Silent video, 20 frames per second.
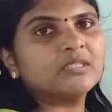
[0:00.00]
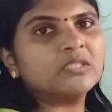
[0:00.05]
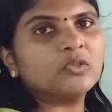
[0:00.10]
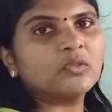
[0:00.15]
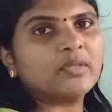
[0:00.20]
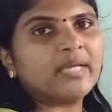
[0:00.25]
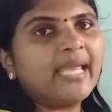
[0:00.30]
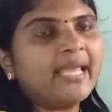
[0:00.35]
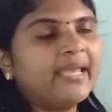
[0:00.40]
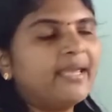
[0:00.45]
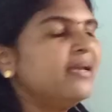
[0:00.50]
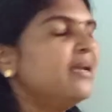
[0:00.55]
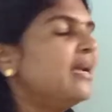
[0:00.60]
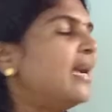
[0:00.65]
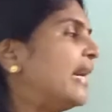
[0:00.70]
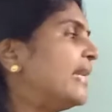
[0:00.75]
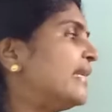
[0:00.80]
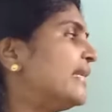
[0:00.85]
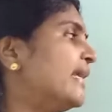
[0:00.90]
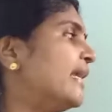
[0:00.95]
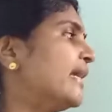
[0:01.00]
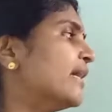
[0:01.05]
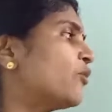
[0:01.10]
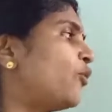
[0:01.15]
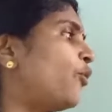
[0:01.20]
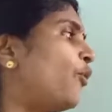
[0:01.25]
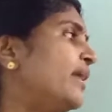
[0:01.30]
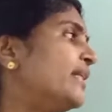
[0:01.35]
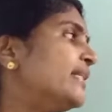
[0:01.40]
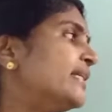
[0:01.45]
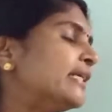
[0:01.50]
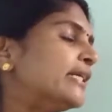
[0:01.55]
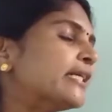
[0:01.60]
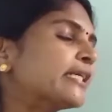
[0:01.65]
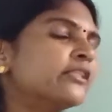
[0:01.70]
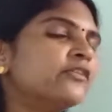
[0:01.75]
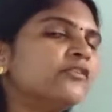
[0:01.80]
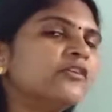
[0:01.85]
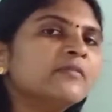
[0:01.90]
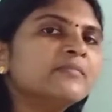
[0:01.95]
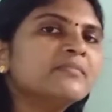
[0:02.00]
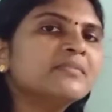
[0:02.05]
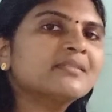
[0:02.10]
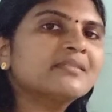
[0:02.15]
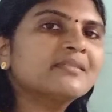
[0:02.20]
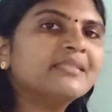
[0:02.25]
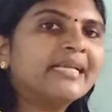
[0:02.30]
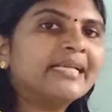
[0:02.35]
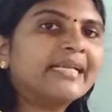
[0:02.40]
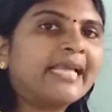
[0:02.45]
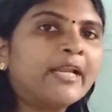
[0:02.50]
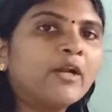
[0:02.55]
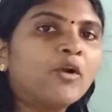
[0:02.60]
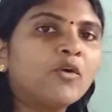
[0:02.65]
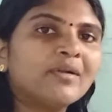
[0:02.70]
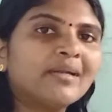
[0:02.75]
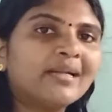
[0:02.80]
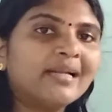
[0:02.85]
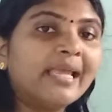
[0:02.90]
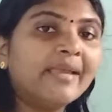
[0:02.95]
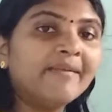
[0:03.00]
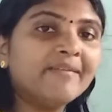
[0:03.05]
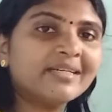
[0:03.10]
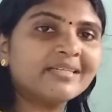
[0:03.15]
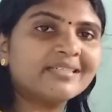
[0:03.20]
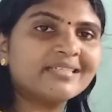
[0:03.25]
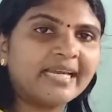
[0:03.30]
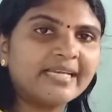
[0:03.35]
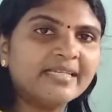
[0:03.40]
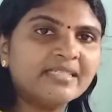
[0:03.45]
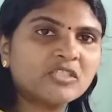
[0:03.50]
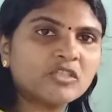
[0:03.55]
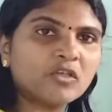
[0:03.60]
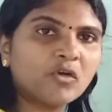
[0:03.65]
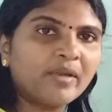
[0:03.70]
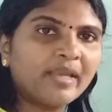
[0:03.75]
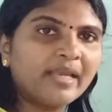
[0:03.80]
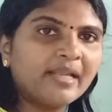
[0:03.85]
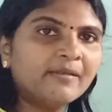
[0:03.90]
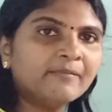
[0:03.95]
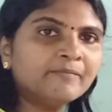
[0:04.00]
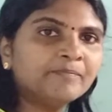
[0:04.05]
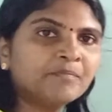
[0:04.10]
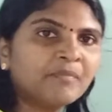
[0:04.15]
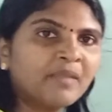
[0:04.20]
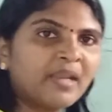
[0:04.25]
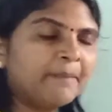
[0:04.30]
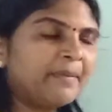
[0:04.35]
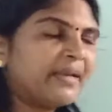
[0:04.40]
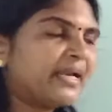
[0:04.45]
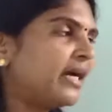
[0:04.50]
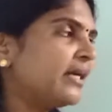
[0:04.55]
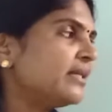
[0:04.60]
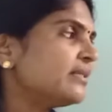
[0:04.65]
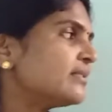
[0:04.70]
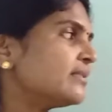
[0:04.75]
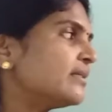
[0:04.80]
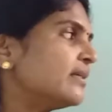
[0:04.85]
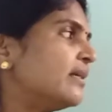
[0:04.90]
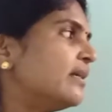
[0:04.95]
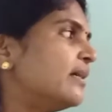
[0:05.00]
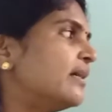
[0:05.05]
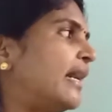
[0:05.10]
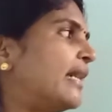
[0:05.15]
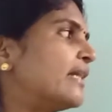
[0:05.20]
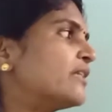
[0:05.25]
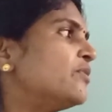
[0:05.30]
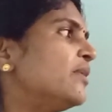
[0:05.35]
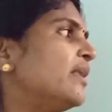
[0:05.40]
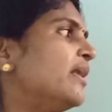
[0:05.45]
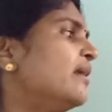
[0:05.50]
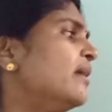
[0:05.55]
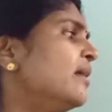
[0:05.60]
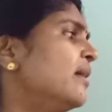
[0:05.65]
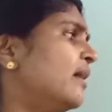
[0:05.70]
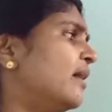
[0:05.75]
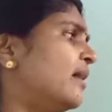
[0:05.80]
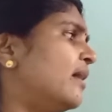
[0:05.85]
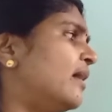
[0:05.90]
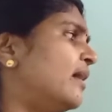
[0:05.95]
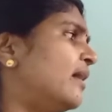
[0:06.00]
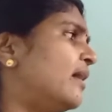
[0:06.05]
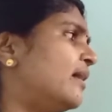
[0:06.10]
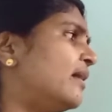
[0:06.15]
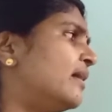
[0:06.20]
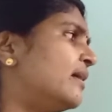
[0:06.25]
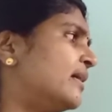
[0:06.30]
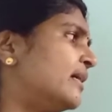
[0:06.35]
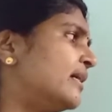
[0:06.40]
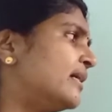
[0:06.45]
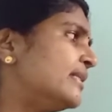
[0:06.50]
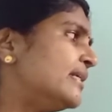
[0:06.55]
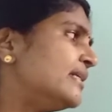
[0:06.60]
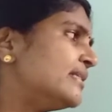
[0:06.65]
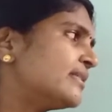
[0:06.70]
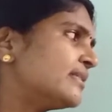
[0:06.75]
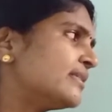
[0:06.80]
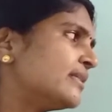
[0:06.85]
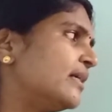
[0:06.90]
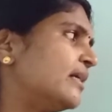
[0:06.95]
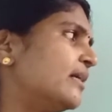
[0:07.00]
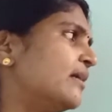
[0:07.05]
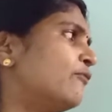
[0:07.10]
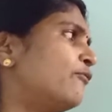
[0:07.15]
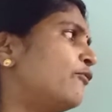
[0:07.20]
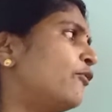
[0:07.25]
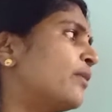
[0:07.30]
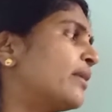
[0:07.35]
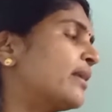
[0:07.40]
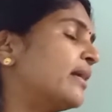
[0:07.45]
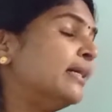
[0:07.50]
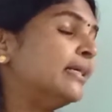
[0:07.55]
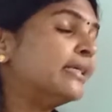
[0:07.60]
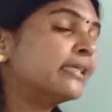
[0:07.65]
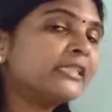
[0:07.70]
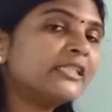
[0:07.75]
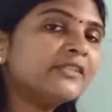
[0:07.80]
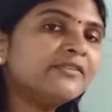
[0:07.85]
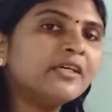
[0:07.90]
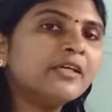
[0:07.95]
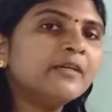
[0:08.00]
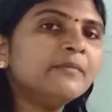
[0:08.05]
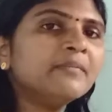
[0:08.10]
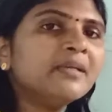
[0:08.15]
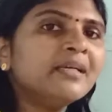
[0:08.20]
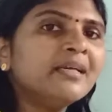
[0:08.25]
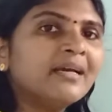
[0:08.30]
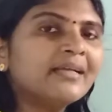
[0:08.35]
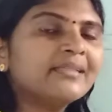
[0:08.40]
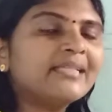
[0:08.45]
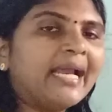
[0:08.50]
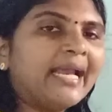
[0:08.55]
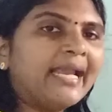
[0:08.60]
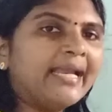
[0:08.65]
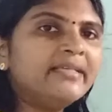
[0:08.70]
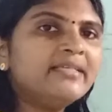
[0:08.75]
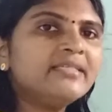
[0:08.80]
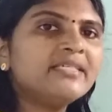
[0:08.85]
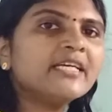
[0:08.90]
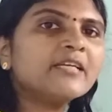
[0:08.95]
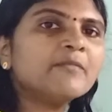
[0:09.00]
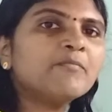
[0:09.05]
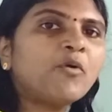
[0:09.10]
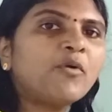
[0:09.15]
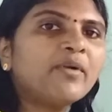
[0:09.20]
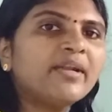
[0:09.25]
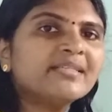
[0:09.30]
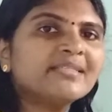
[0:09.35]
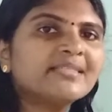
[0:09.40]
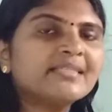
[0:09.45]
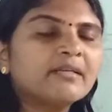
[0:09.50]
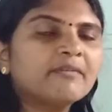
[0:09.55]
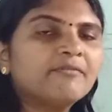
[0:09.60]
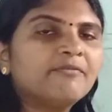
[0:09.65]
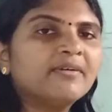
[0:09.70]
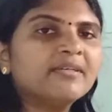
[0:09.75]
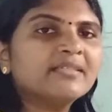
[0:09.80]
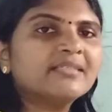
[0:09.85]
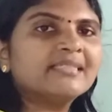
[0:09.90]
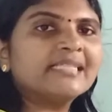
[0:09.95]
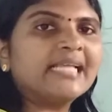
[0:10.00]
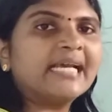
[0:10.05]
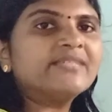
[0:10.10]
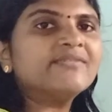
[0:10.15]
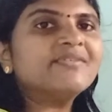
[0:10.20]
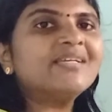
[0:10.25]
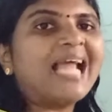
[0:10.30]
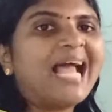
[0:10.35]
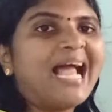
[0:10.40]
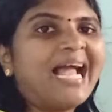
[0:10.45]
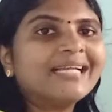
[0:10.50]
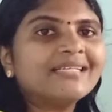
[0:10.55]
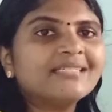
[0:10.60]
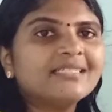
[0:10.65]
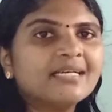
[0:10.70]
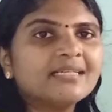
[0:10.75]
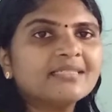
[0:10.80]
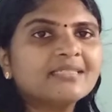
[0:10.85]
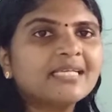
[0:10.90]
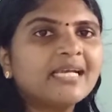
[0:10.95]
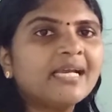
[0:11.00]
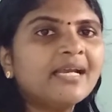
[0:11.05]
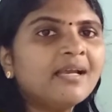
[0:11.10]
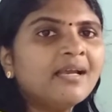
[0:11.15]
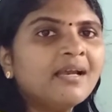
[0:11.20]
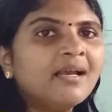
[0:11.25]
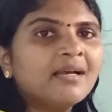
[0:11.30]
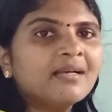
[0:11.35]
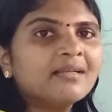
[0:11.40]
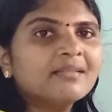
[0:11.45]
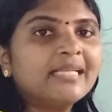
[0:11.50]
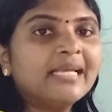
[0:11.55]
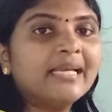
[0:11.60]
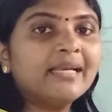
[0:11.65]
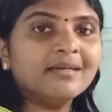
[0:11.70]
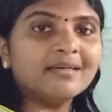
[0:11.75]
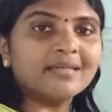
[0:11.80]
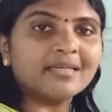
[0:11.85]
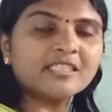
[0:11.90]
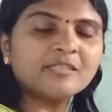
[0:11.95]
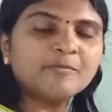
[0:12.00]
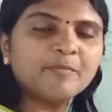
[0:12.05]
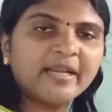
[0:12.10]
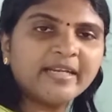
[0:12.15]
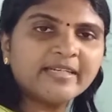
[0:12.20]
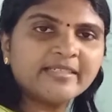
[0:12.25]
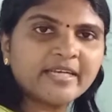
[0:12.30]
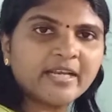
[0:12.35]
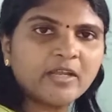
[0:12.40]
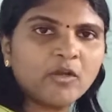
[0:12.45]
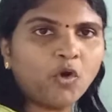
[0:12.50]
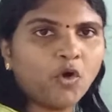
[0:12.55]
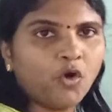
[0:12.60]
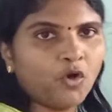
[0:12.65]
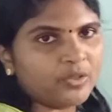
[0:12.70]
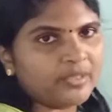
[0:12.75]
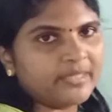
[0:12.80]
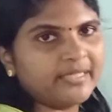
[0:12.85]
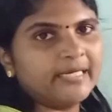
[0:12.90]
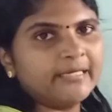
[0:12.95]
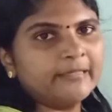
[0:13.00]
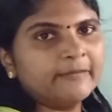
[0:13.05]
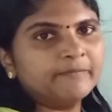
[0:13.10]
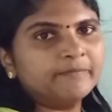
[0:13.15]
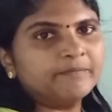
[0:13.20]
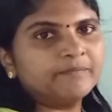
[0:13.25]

Okay, and here why the earthworms that cannot live in dry soil? Because actually this for earthworm the entire body surface that will act as the respiratory organ.